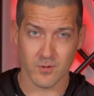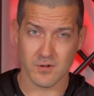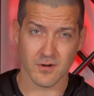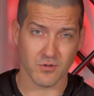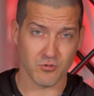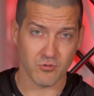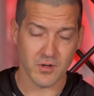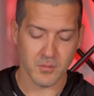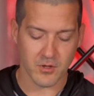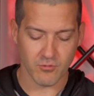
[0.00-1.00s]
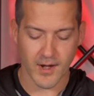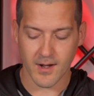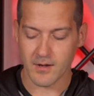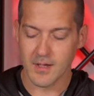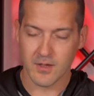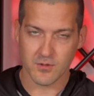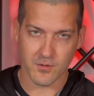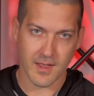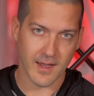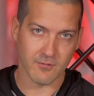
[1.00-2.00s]
which are extremely rare, you
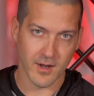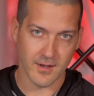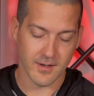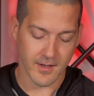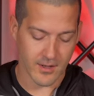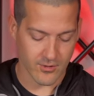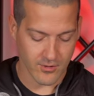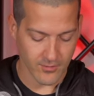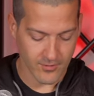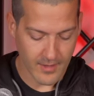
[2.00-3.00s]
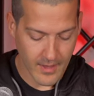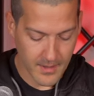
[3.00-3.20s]
can run into issues.